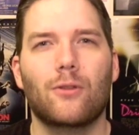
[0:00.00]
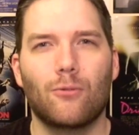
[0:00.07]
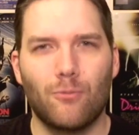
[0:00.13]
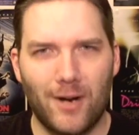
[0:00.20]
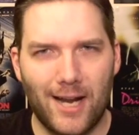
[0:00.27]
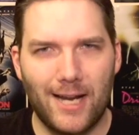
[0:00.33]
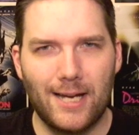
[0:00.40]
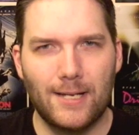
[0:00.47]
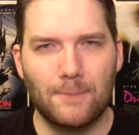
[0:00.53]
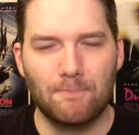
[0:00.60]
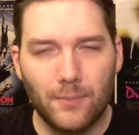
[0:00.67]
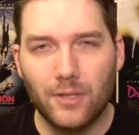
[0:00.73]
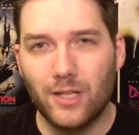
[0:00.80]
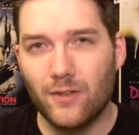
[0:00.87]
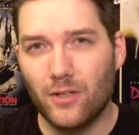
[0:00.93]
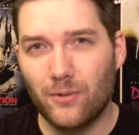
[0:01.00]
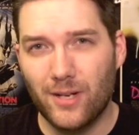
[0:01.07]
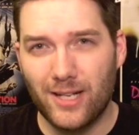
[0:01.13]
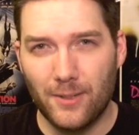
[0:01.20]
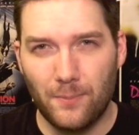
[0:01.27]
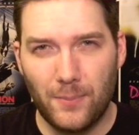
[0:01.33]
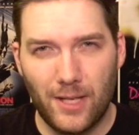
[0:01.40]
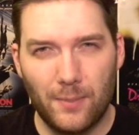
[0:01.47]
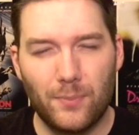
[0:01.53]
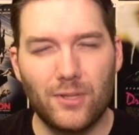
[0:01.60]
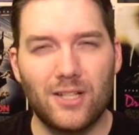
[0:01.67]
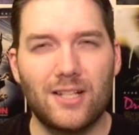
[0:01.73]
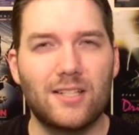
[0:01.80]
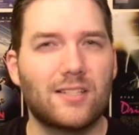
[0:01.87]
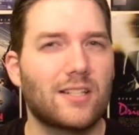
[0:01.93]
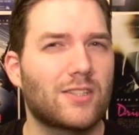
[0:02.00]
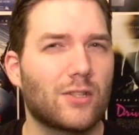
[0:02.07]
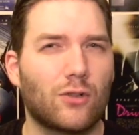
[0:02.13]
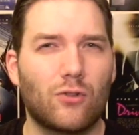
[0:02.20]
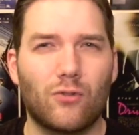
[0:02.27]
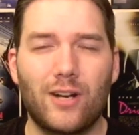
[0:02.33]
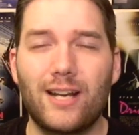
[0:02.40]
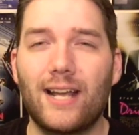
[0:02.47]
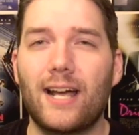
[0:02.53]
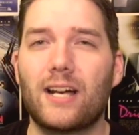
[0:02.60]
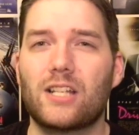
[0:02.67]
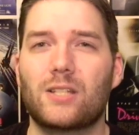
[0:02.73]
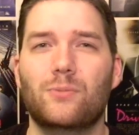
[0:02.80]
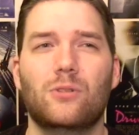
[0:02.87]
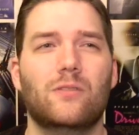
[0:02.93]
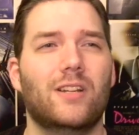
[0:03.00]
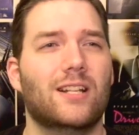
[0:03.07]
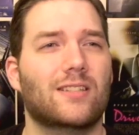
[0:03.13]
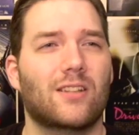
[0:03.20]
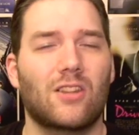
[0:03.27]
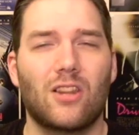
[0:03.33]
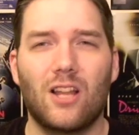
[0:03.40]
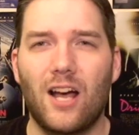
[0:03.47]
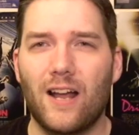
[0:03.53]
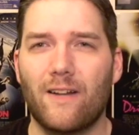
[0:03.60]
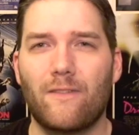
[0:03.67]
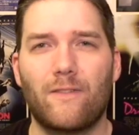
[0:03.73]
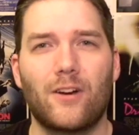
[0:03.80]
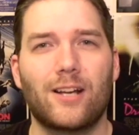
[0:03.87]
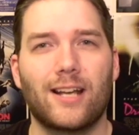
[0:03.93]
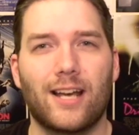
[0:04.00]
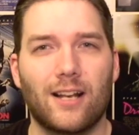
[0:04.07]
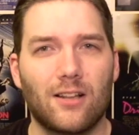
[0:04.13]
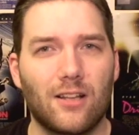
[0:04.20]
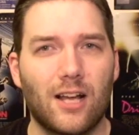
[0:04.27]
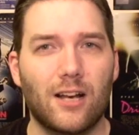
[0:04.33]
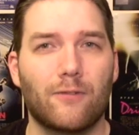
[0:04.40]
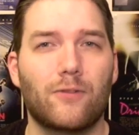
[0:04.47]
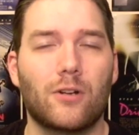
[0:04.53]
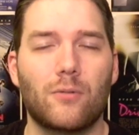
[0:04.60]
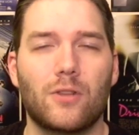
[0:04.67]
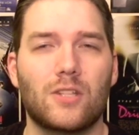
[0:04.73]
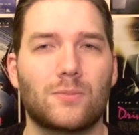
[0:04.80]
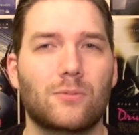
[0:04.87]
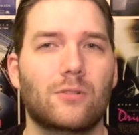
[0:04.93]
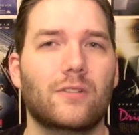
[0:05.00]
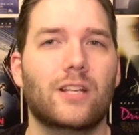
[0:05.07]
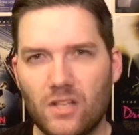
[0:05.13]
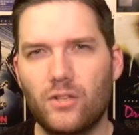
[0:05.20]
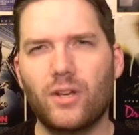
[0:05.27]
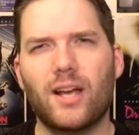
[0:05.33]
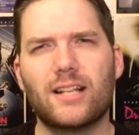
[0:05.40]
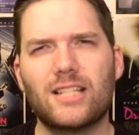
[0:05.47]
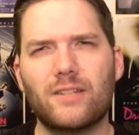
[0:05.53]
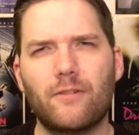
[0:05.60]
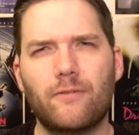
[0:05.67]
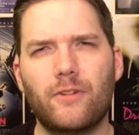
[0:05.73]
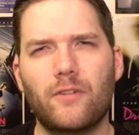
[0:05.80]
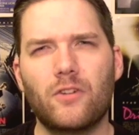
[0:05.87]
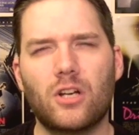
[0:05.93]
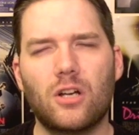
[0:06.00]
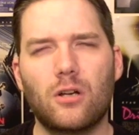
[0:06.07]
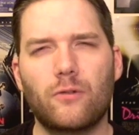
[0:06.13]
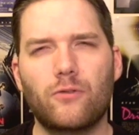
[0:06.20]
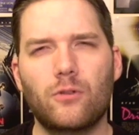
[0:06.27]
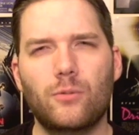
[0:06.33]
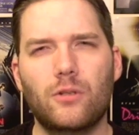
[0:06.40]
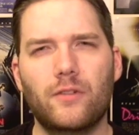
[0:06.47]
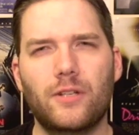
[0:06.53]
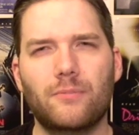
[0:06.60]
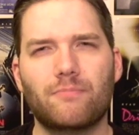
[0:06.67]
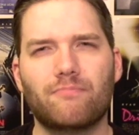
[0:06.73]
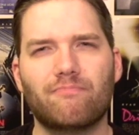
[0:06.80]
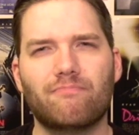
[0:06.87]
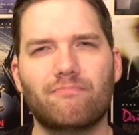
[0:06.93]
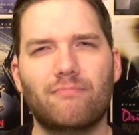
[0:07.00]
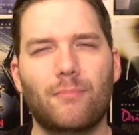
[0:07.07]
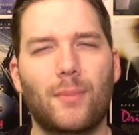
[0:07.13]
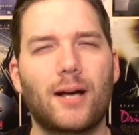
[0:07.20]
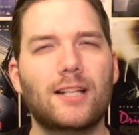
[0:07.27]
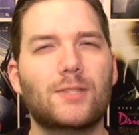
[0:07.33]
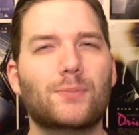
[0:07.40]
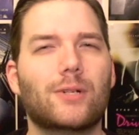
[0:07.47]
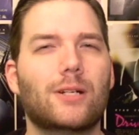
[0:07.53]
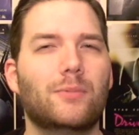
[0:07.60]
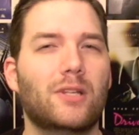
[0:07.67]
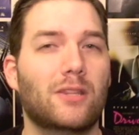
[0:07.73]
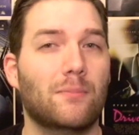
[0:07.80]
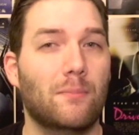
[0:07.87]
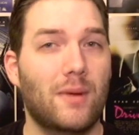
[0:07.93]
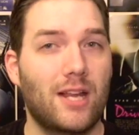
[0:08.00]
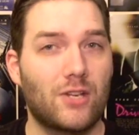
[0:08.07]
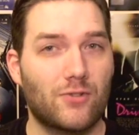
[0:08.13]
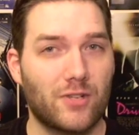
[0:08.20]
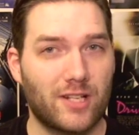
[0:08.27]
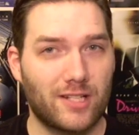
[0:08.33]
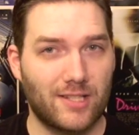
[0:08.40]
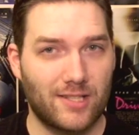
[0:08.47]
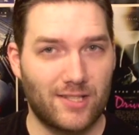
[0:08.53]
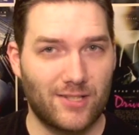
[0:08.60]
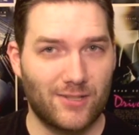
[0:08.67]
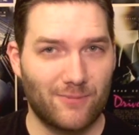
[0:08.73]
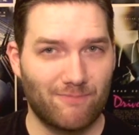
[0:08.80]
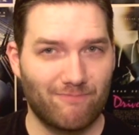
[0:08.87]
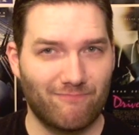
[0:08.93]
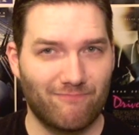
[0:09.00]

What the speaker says: The Raid. I'm gonna give The Raid a B+. It's a great action movie. It's a lot of fun. I had a lot of fun with this movie. Do you guys have a favorite kung fu movie? Mine's probably The Matrix.